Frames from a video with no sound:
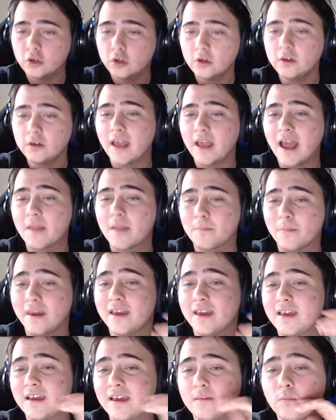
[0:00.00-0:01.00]
at
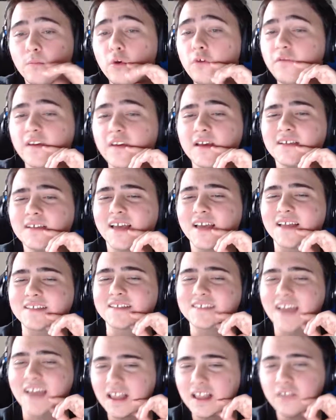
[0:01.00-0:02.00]
making movies and
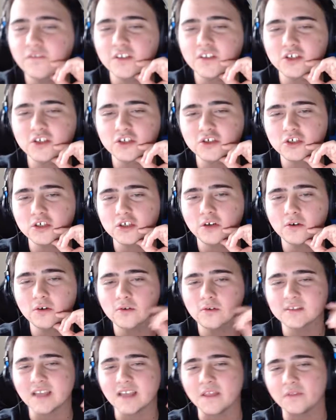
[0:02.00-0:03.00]
television
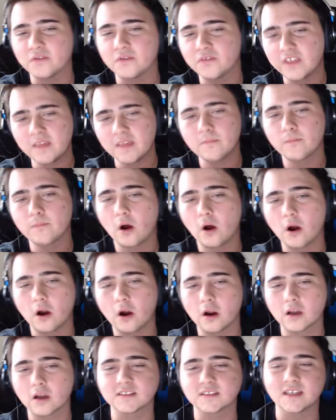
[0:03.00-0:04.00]
shows and theme
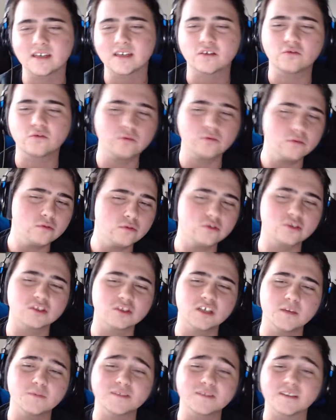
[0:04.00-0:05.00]
parks and cruise
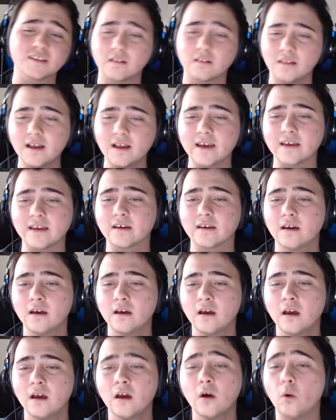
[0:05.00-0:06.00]
ships and the like.
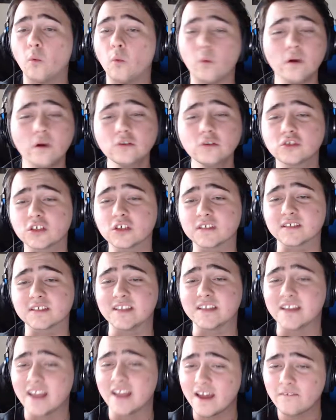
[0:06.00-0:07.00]
We've just
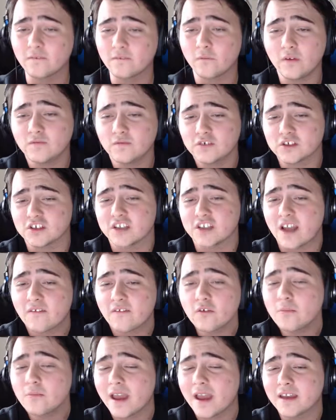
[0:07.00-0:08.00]

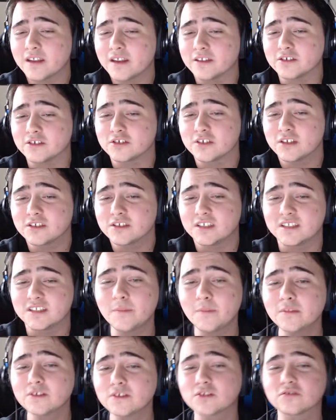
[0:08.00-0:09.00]
never managed to
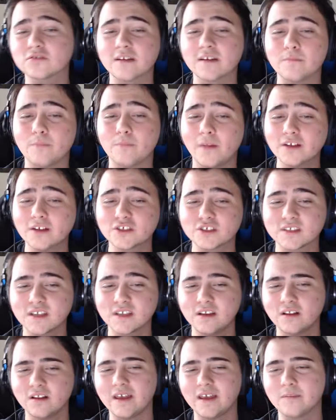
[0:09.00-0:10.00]
demonstrate much
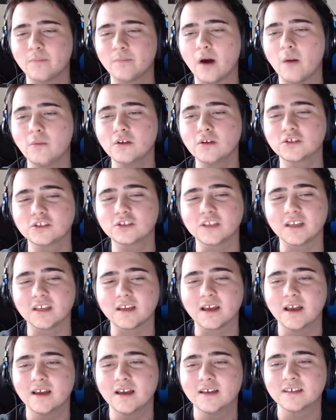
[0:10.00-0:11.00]
skill in
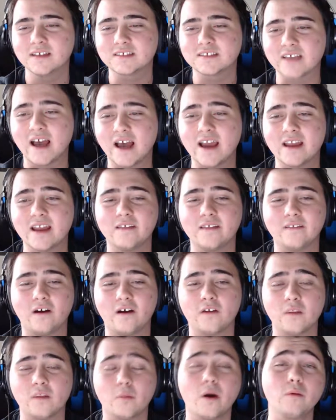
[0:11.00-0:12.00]

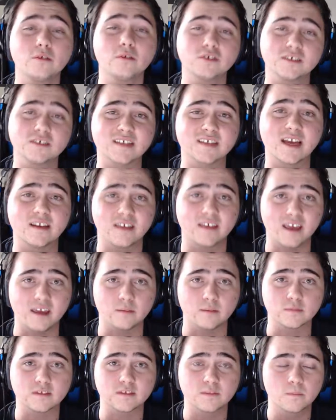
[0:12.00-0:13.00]
on the publishing side of games.